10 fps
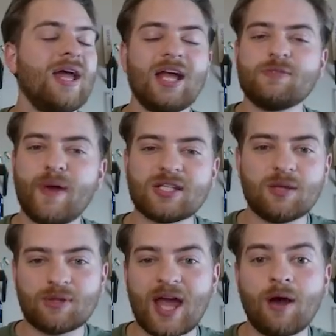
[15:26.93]
especially
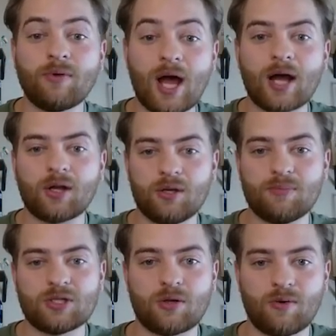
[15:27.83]
with how not good
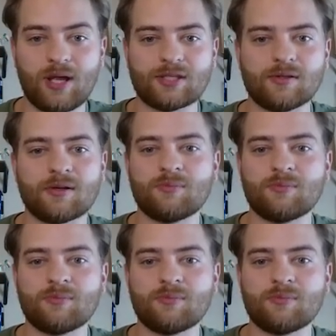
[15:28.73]
Missouri has looked.